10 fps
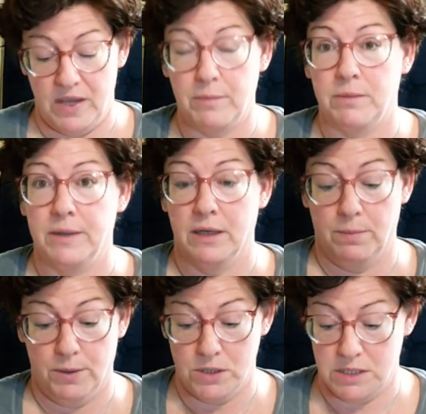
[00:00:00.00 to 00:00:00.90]
I'm a bigger
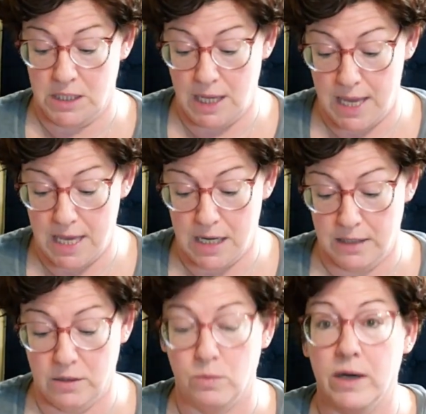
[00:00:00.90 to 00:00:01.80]
person, and I
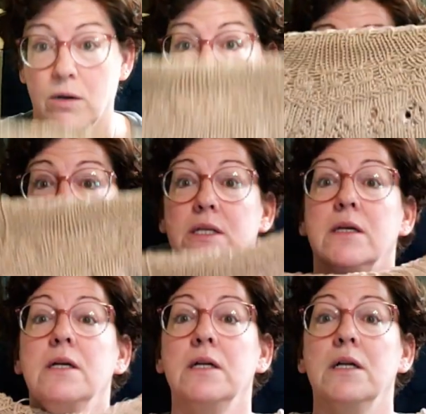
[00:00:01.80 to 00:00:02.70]
don't wear cropped
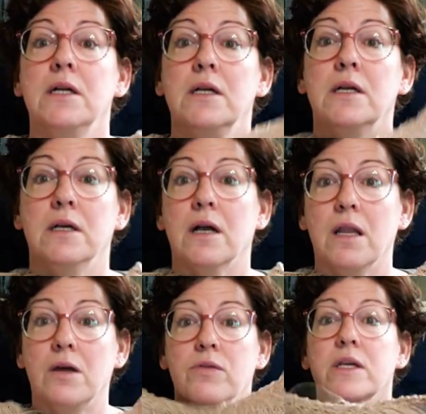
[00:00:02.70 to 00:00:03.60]

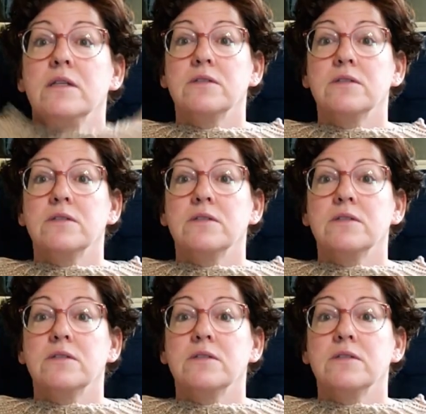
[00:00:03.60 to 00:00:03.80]
clothing.